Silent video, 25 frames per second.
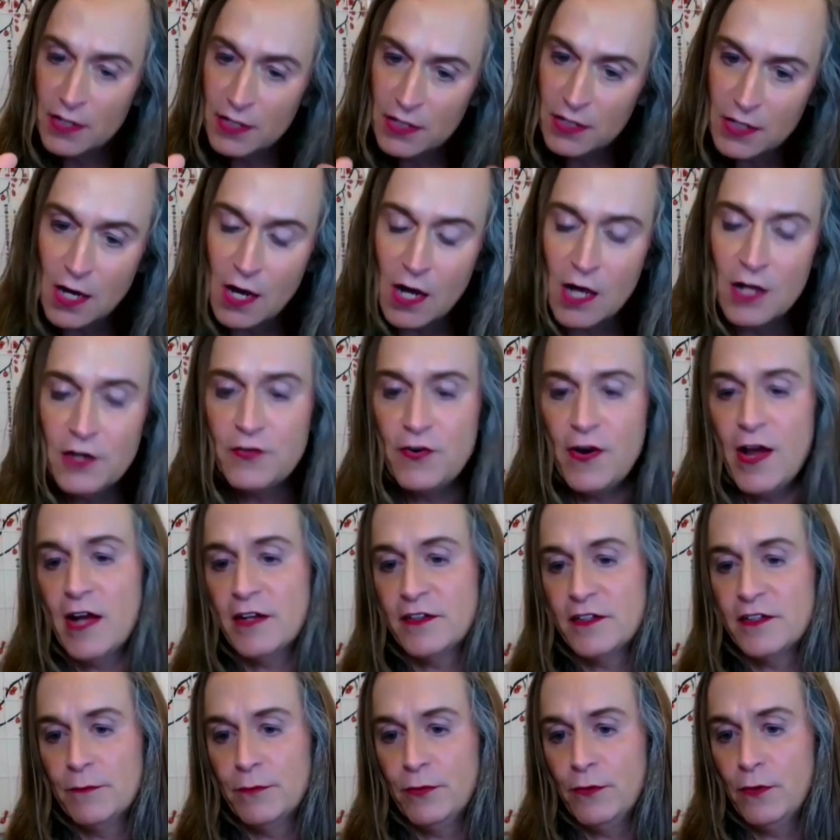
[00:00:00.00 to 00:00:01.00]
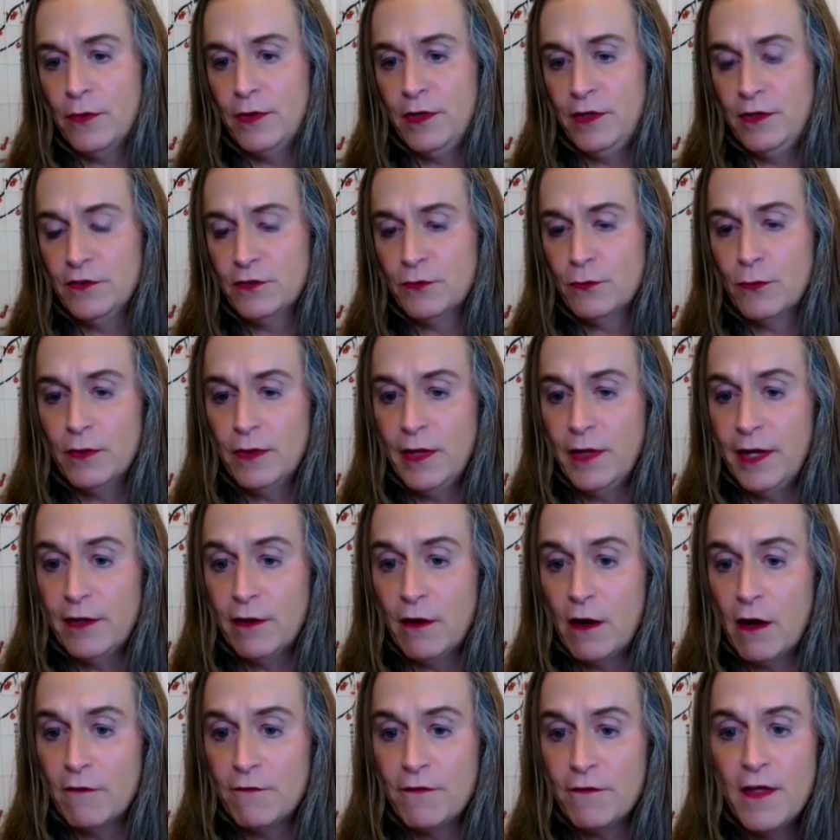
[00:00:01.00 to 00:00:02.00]
contract employees were laid
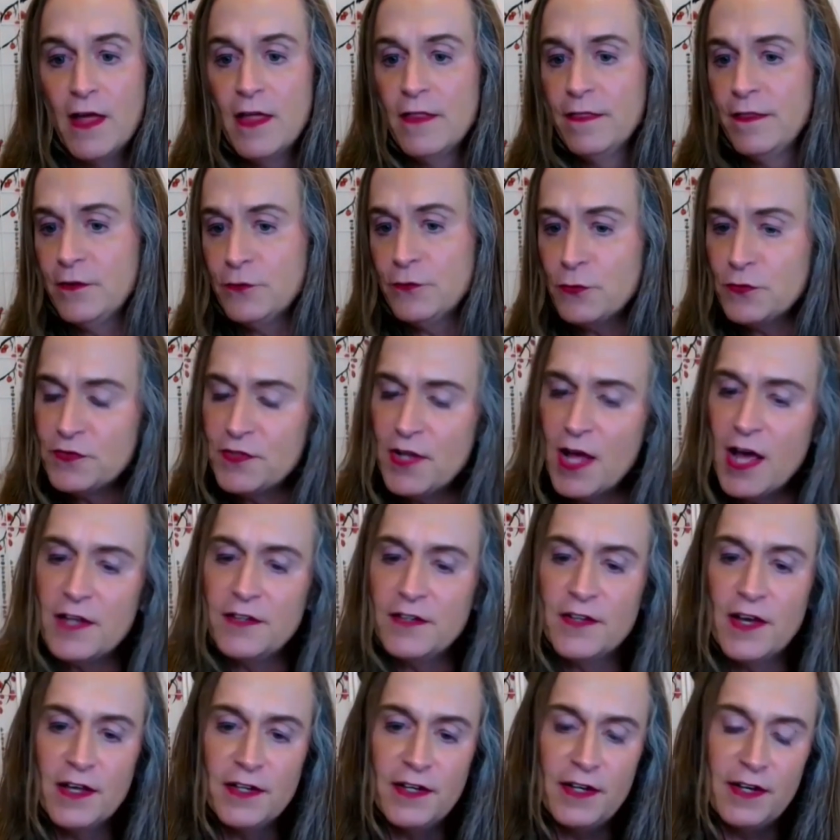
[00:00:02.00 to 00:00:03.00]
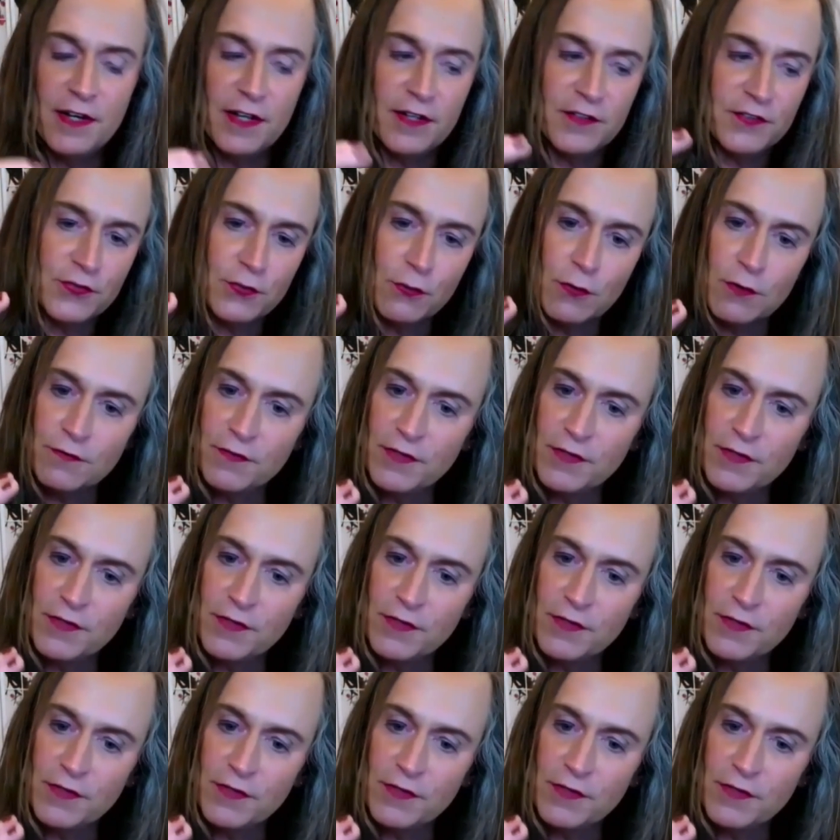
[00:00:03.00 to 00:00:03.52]
off. This was not done in a sort of